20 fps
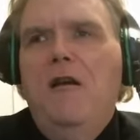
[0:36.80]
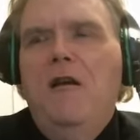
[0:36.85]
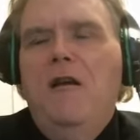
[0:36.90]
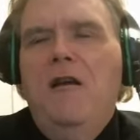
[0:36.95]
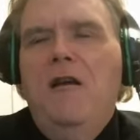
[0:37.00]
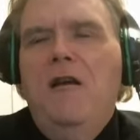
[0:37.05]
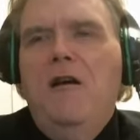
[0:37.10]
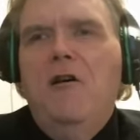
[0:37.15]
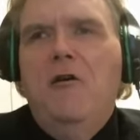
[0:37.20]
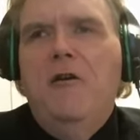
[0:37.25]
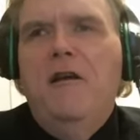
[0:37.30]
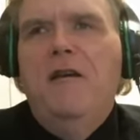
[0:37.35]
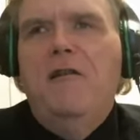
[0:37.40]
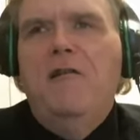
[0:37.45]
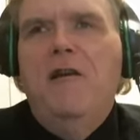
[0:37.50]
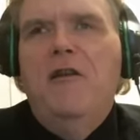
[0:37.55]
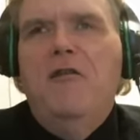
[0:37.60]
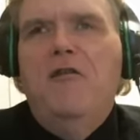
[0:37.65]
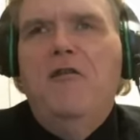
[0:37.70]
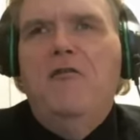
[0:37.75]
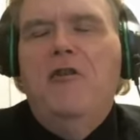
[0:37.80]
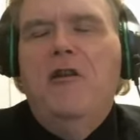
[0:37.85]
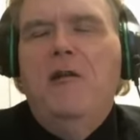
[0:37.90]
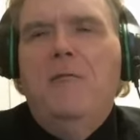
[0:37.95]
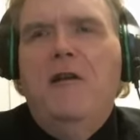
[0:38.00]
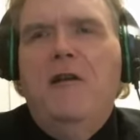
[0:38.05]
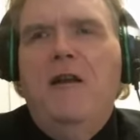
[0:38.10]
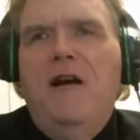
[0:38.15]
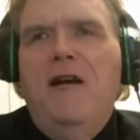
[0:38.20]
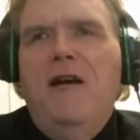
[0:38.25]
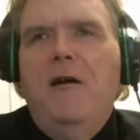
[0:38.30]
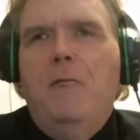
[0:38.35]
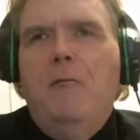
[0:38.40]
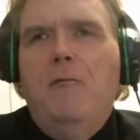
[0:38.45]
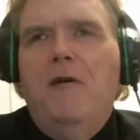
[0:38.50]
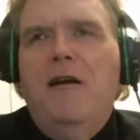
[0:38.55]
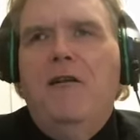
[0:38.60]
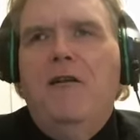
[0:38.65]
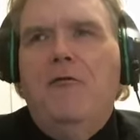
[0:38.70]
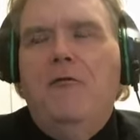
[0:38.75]
Hello again, ladies and gentlemen. I am
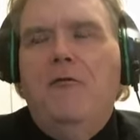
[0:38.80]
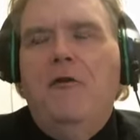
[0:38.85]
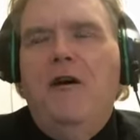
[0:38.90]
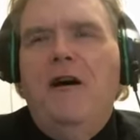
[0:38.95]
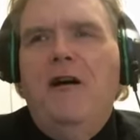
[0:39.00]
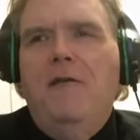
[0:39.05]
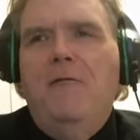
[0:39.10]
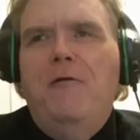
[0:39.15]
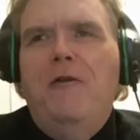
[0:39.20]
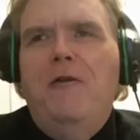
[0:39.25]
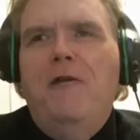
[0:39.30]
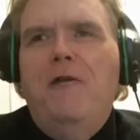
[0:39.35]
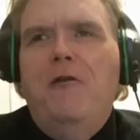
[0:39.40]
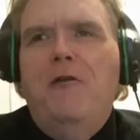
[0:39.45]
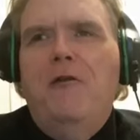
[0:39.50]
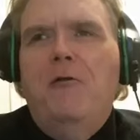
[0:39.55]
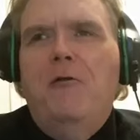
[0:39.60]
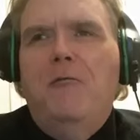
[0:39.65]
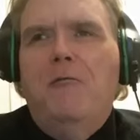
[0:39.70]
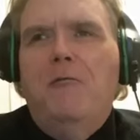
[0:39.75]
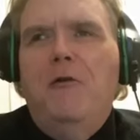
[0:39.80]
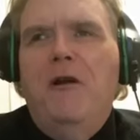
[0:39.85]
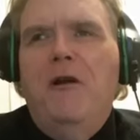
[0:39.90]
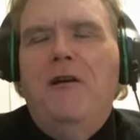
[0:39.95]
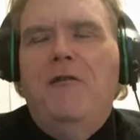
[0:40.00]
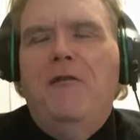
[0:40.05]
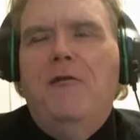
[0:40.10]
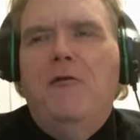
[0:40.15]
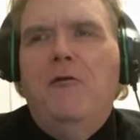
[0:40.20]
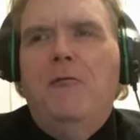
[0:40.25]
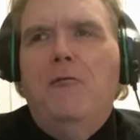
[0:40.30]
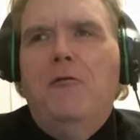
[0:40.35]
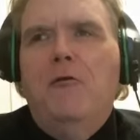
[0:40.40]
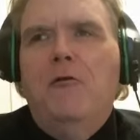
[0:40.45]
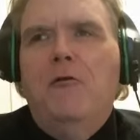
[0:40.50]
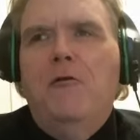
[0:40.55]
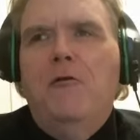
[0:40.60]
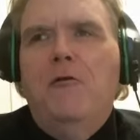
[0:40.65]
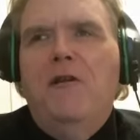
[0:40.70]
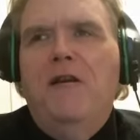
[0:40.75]
Maxwell Ivey, known around the
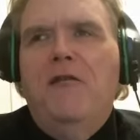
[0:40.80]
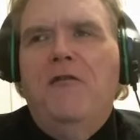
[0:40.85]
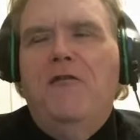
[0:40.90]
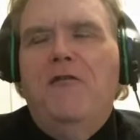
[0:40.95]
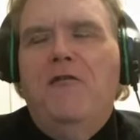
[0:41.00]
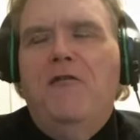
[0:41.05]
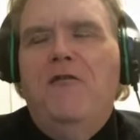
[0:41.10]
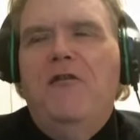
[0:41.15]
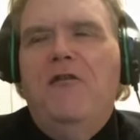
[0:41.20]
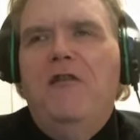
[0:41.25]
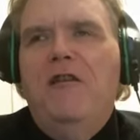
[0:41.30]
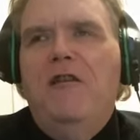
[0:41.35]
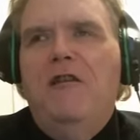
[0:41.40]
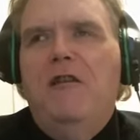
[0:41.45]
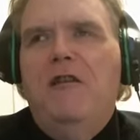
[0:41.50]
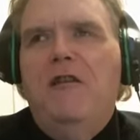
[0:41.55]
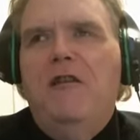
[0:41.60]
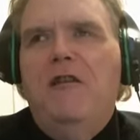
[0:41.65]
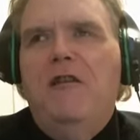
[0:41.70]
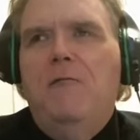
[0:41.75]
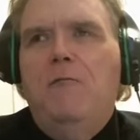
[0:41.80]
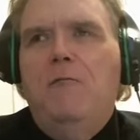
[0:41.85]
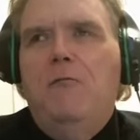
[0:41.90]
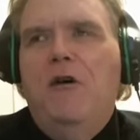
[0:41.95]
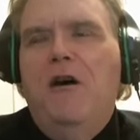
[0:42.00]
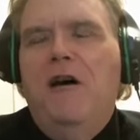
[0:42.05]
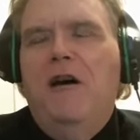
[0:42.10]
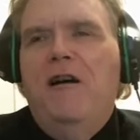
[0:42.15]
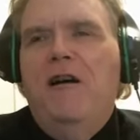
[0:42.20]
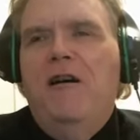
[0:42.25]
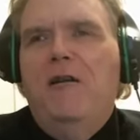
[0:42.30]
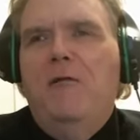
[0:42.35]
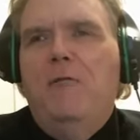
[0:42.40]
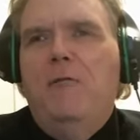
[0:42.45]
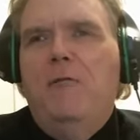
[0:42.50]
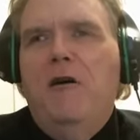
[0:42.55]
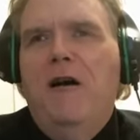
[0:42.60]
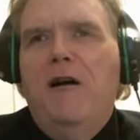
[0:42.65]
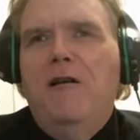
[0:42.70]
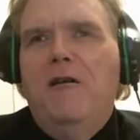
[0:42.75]
world as the blind
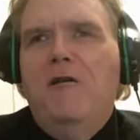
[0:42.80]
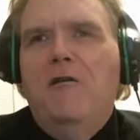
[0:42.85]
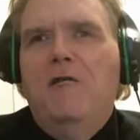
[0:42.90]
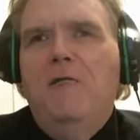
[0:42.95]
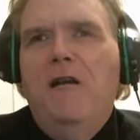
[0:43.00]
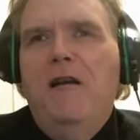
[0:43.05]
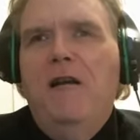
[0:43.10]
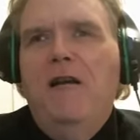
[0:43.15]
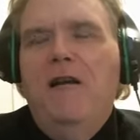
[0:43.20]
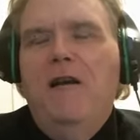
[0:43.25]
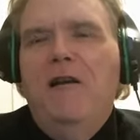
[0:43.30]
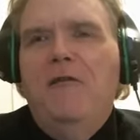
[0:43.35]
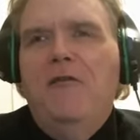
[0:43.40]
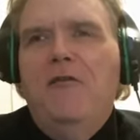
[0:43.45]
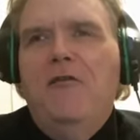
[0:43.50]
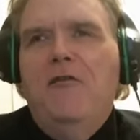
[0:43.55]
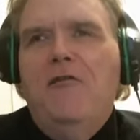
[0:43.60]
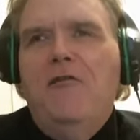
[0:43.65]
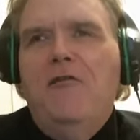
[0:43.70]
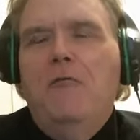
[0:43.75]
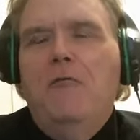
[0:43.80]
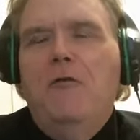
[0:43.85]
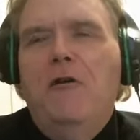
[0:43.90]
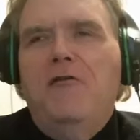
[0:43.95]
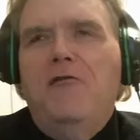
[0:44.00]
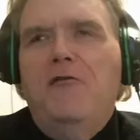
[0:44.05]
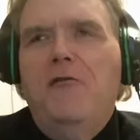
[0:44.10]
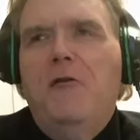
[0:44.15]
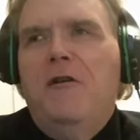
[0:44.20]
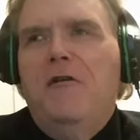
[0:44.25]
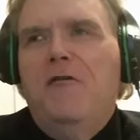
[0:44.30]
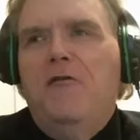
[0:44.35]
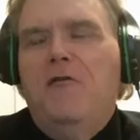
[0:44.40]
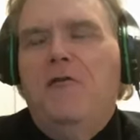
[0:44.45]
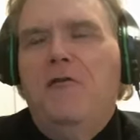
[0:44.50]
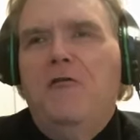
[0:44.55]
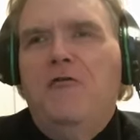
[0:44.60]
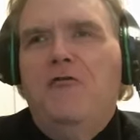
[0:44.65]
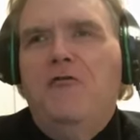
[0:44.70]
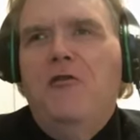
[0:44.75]
blogger, and this is the What's
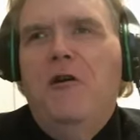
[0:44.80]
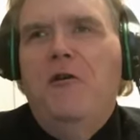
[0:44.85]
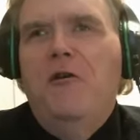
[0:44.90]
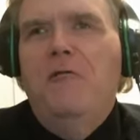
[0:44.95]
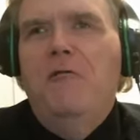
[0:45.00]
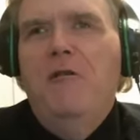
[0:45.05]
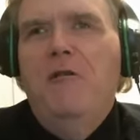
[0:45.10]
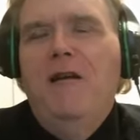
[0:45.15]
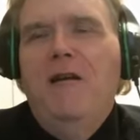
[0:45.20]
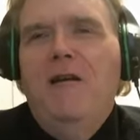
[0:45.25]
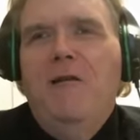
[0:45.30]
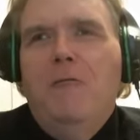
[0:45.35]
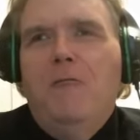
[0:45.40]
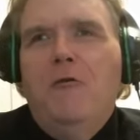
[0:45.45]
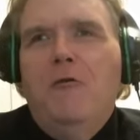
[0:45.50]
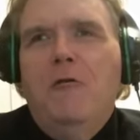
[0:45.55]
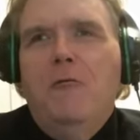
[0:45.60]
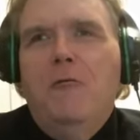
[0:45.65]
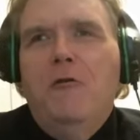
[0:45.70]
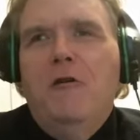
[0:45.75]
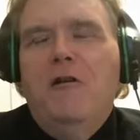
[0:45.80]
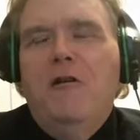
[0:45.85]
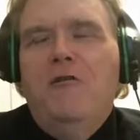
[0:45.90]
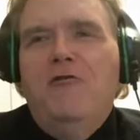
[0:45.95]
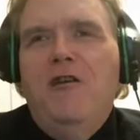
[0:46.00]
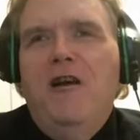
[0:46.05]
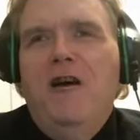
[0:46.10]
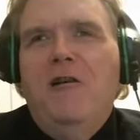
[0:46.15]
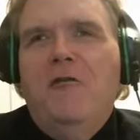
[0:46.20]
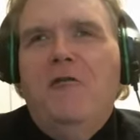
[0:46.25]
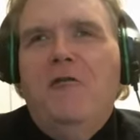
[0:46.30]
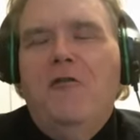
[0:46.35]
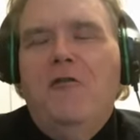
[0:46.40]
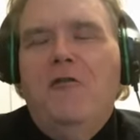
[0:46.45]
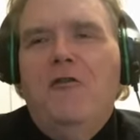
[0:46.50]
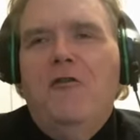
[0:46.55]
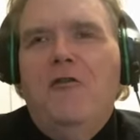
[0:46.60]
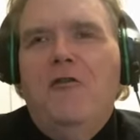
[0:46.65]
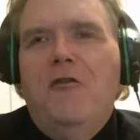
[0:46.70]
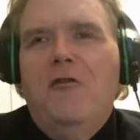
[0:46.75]
Your Excuse show, where we're going to
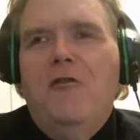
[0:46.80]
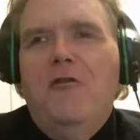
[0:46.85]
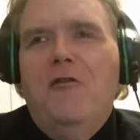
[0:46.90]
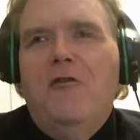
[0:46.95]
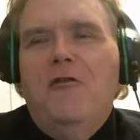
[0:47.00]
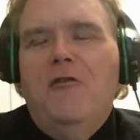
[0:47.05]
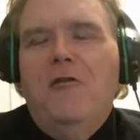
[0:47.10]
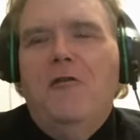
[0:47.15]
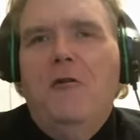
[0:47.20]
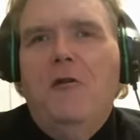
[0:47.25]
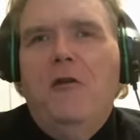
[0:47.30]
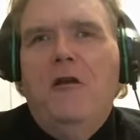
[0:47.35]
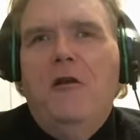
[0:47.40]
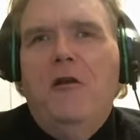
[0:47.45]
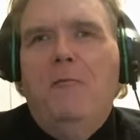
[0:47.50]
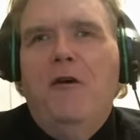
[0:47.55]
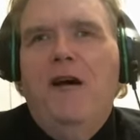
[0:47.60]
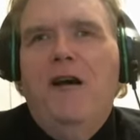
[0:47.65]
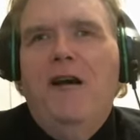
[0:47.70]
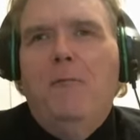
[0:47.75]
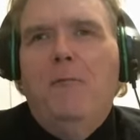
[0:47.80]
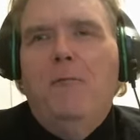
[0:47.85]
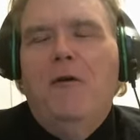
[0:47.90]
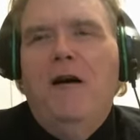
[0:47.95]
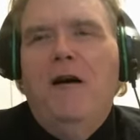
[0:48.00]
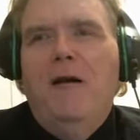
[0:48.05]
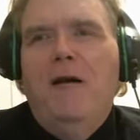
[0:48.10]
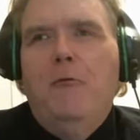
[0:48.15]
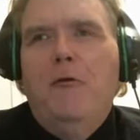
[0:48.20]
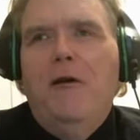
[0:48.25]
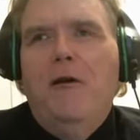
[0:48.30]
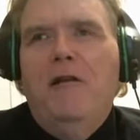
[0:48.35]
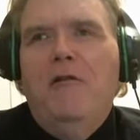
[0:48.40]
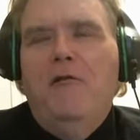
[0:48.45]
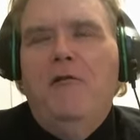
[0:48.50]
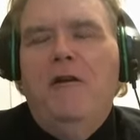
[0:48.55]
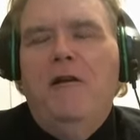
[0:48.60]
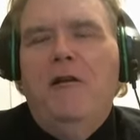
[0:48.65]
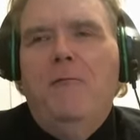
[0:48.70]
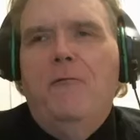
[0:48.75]
challenge those excuses that are holding you back by bringing
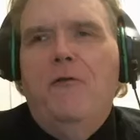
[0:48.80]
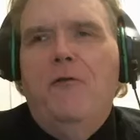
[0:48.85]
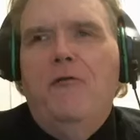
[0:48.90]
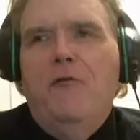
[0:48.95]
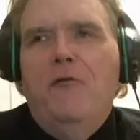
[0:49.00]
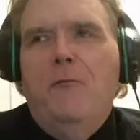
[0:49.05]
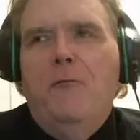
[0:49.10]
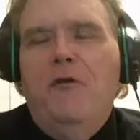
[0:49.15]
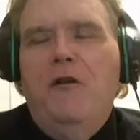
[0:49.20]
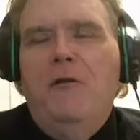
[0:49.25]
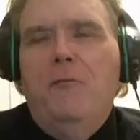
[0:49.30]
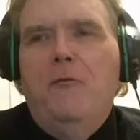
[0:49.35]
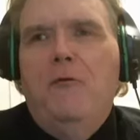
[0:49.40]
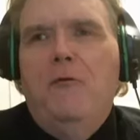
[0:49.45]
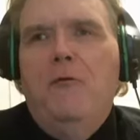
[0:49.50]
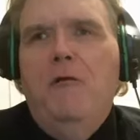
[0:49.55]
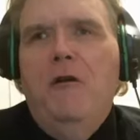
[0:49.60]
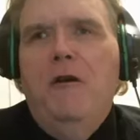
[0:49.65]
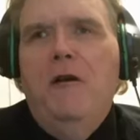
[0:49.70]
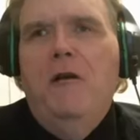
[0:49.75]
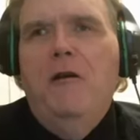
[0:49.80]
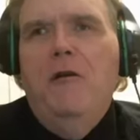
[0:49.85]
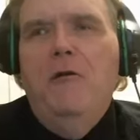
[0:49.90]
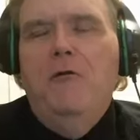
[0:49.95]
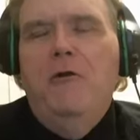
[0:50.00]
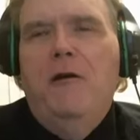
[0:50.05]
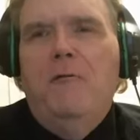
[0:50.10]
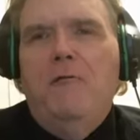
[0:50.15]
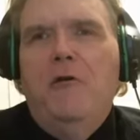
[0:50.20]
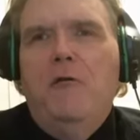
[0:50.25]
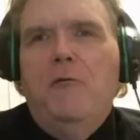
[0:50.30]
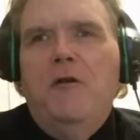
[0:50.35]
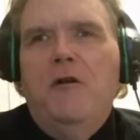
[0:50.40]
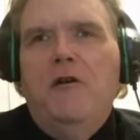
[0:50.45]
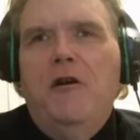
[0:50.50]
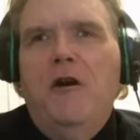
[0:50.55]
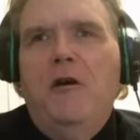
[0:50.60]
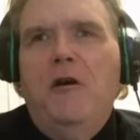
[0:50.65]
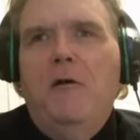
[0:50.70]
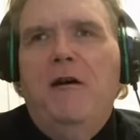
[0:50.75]
you interviews with people who have
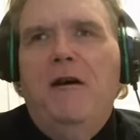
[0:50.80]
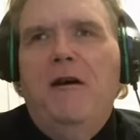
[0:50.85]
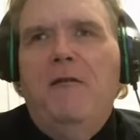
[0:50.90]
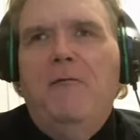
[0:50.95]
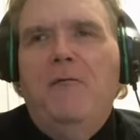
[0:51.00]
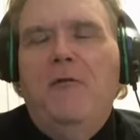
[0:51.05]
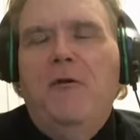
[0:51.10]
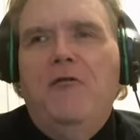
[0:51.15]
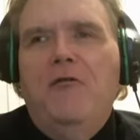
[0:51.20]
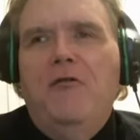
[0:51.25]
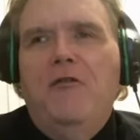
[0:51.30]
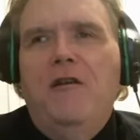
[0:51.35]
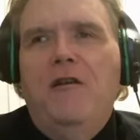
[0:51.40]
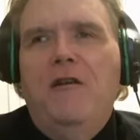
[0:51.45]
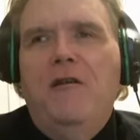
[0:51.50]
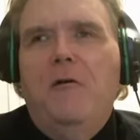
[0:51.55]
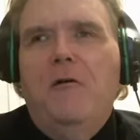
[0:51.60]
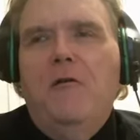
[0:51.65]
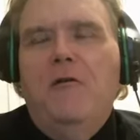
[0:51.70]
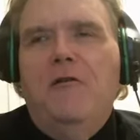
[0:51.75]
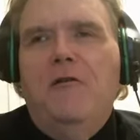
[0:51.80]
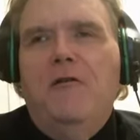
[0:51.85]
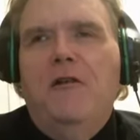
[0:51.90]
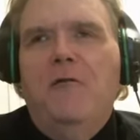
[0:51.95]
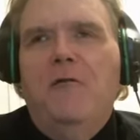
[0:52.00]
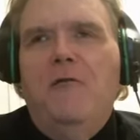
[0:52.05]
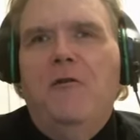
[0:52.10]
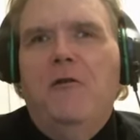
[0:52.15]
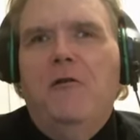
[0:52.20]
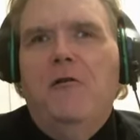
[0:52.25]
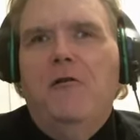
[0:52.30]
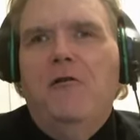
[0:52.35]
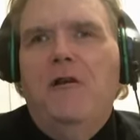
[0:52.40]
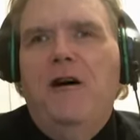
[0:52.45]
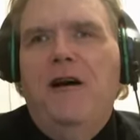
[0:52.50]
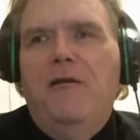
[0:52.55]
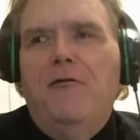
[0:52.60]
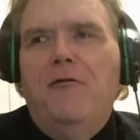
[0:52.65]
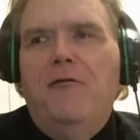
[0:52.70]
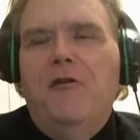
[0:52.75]
overcome adversity or difficult
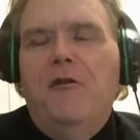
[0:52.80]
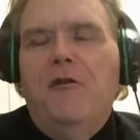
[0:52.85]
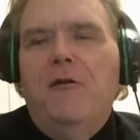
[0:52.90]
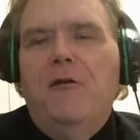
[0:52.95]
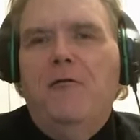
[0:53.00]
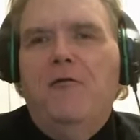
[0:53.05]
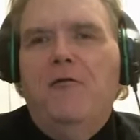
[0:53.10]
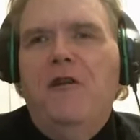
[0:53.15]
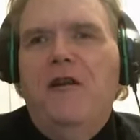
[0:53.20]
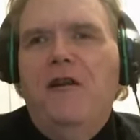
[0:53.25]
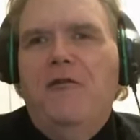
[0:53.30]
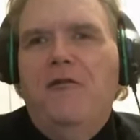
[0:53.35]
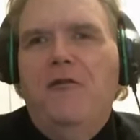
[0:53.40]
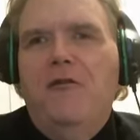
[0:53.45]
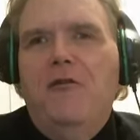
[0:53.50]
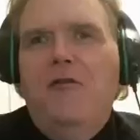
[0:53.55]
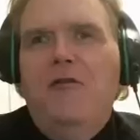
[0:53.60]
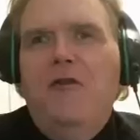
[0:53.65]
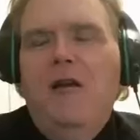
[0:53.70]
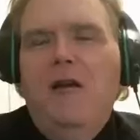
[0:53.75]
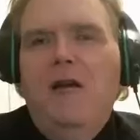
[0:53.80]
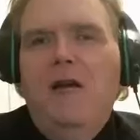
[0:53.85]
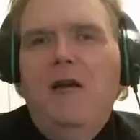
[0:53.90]
life circumstances,